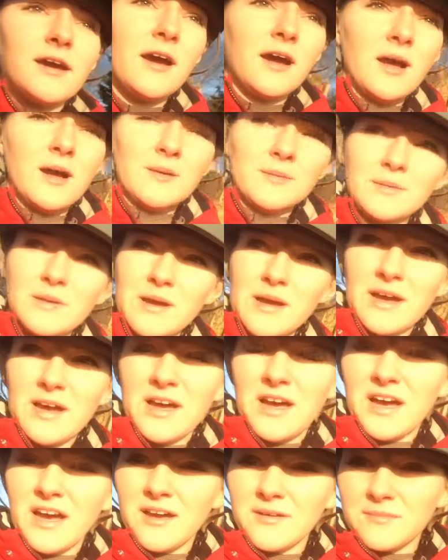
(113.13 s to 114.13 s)
Um,
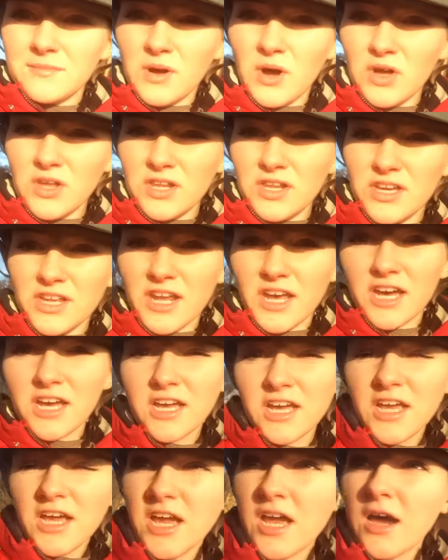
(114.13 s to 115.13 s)
I'm on Luna.
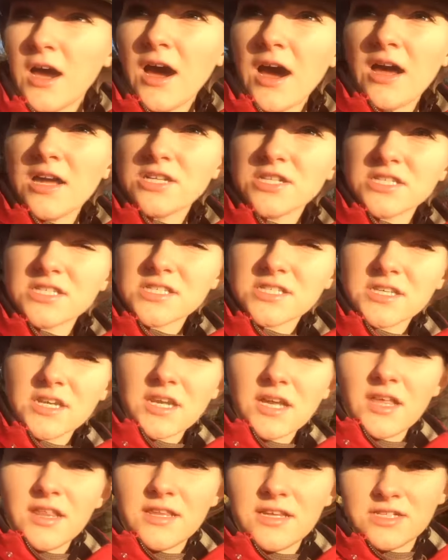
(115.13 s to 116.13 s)
I just
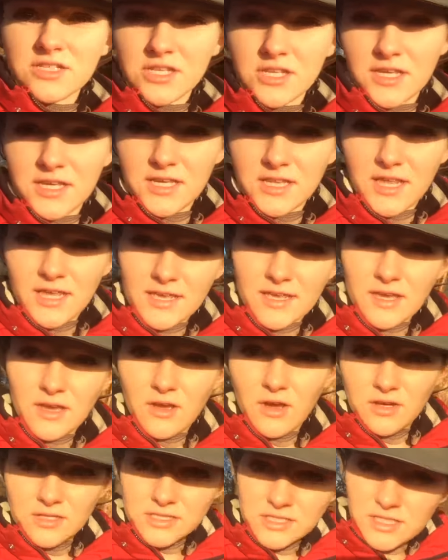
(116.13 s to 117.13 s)
literally like
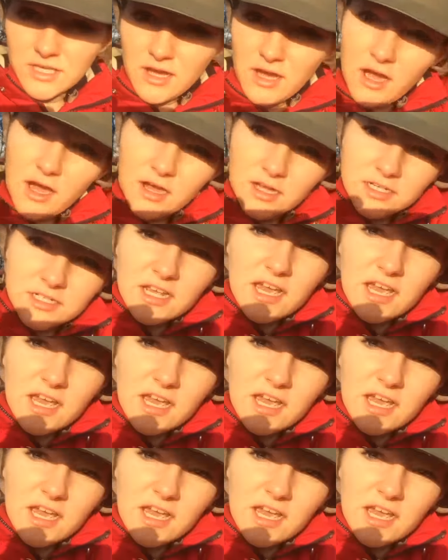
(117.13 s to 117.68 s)
got to the yard